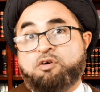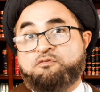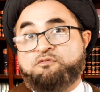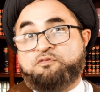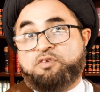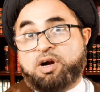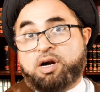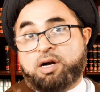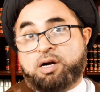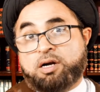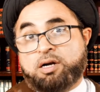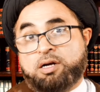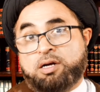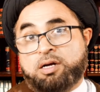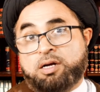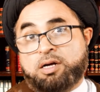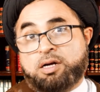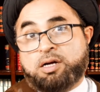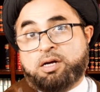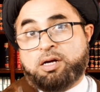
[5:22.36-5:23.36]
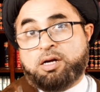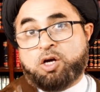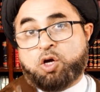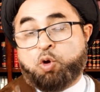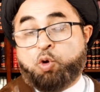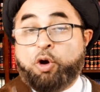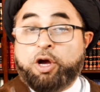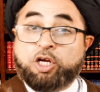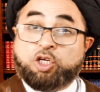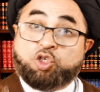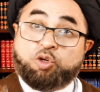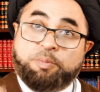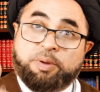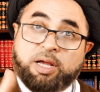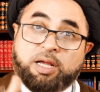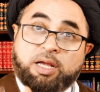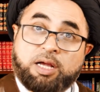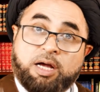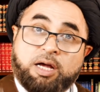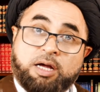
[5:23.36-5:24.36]
For going to
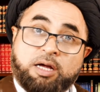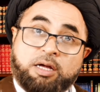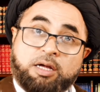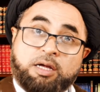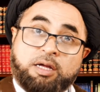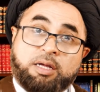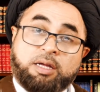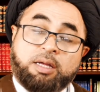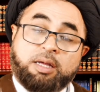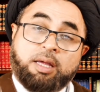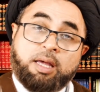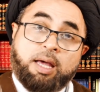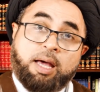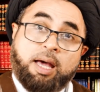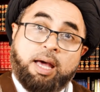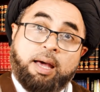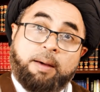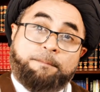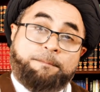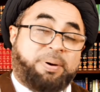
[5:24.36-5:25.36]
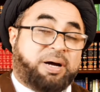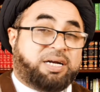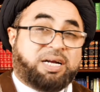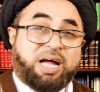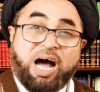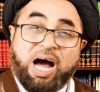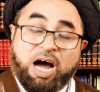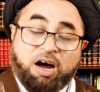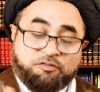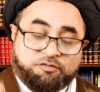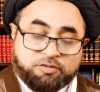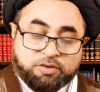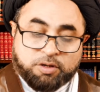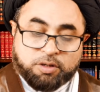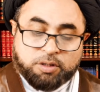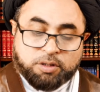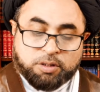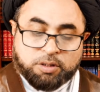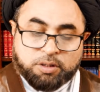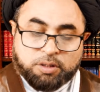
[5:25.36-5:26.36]
Mecca. But
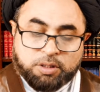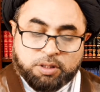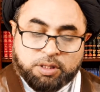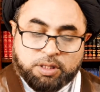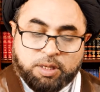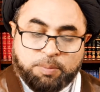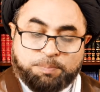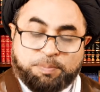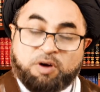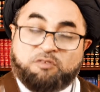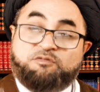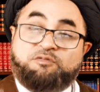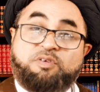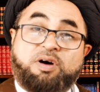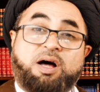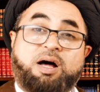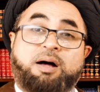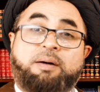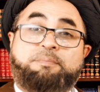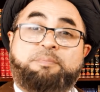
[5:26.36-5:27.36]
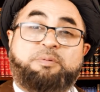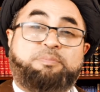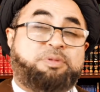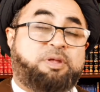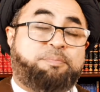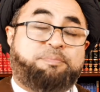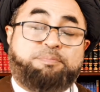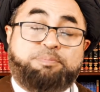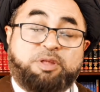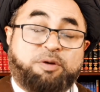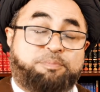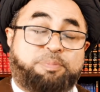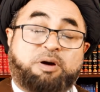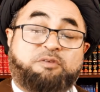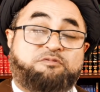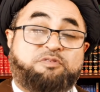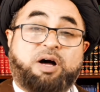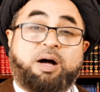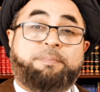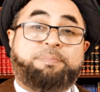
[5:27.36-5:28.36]
after they perform
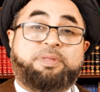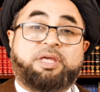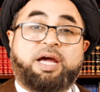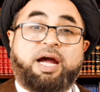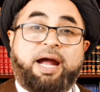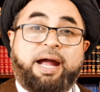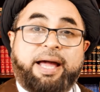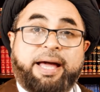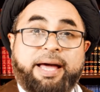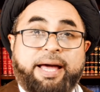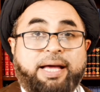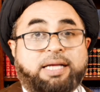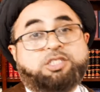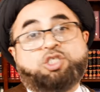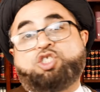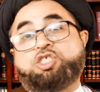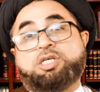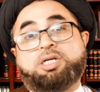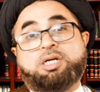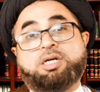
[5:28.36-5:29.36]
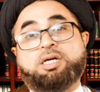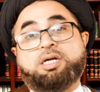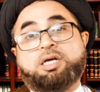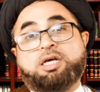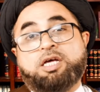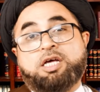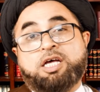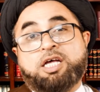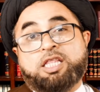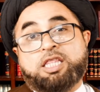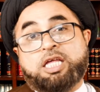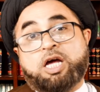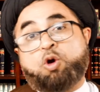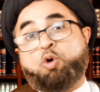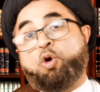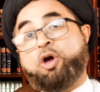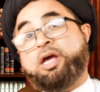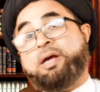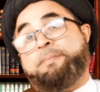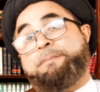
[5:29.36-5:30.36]
the Hajj, they're
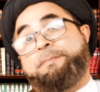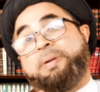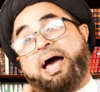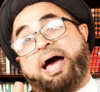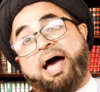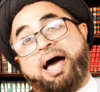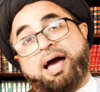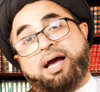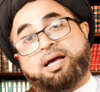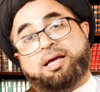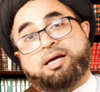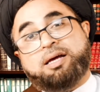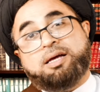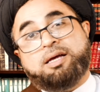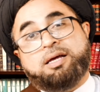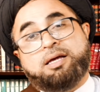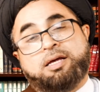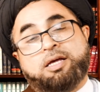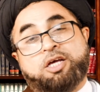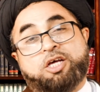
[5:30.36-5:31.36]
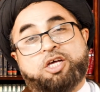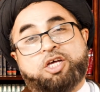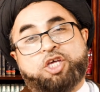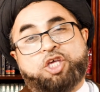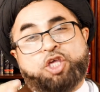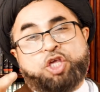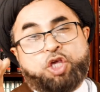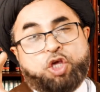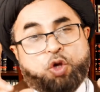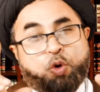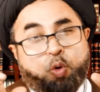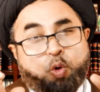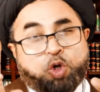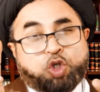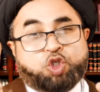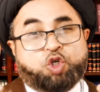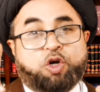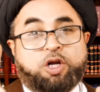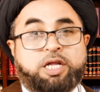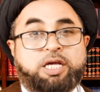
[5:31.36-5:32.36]
going back.
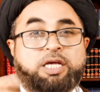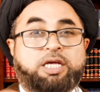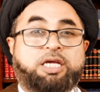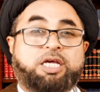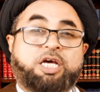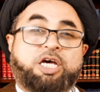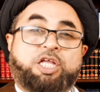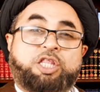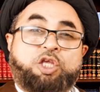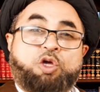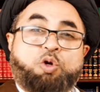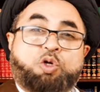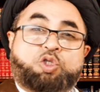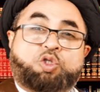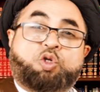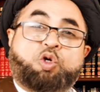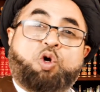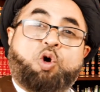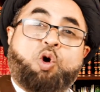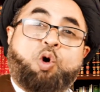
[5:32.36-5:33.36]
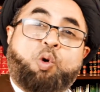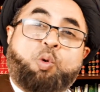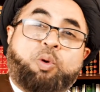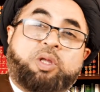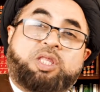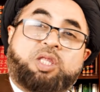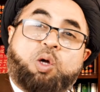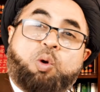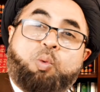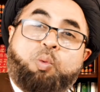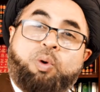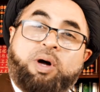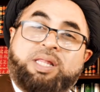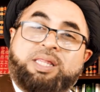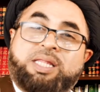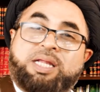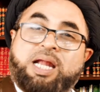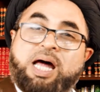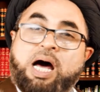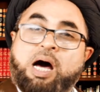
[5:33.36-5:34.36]
Usually, they used to go with
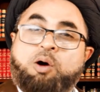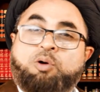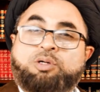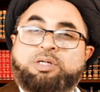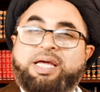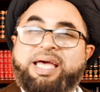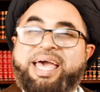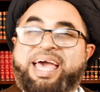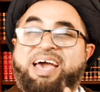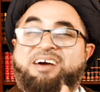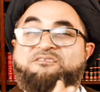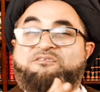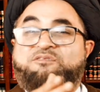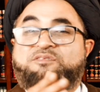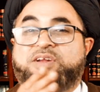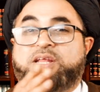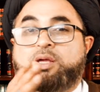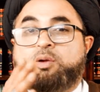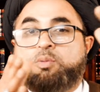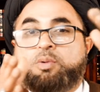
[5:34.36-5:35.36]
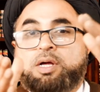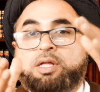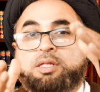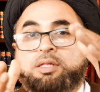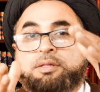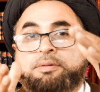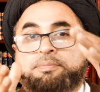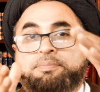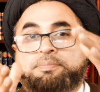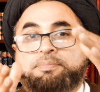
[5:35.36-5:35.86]
one route, everyone.